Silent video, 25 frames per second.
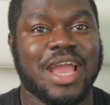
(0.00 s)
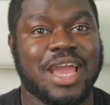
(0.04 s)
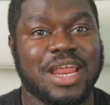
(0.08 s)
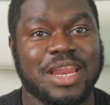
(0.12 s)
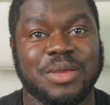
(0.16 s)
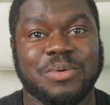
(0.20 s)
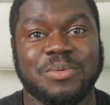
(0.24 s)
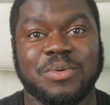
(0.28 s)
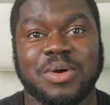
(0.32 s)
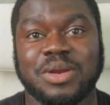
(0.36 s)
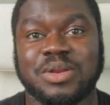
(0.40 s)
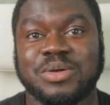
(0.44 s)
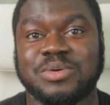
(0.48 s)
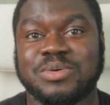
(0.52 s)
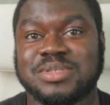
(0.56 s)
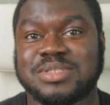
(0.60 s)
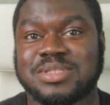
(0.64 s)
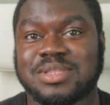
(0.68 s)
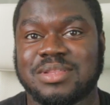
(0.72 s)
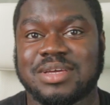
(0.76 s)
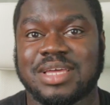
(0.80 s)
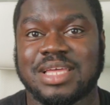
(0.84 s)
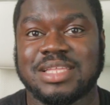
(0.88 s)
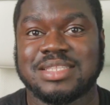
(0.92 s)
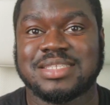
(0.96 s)
anyone who is
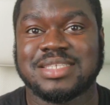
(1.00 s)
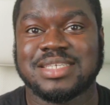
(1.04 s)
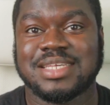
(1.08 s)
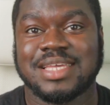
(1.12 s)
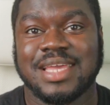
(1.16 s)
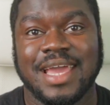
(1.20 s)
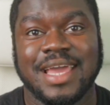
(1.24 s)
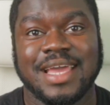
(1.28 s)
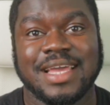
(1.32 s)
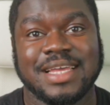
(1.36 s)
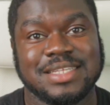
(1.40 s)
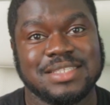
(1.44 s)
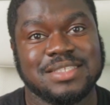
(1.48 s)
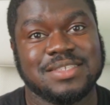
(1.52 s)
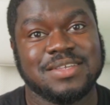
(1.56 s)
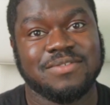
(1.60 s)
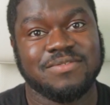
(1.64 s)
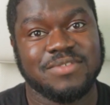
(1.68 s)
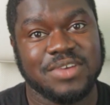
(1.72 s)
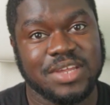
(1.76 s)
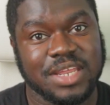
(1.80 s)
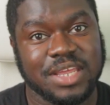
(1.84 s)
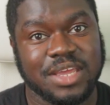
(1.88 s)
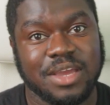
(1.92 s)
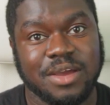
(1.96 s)
looking to get into
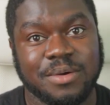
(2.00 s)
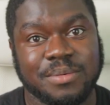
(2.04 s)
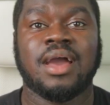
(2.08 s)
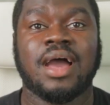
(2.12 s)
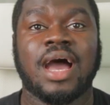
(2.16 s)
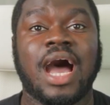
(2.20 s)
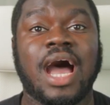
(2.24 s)
video.